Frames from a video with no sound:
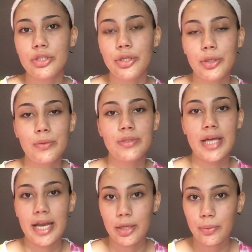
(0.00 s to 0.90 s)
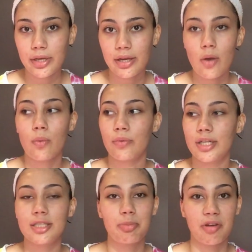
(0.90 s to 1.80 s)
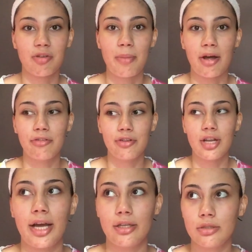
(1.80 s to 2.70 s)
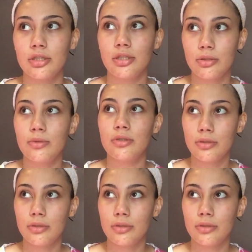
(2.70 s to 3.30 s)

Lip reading: nudes anyway. That's a bit of a mouthful. I usually use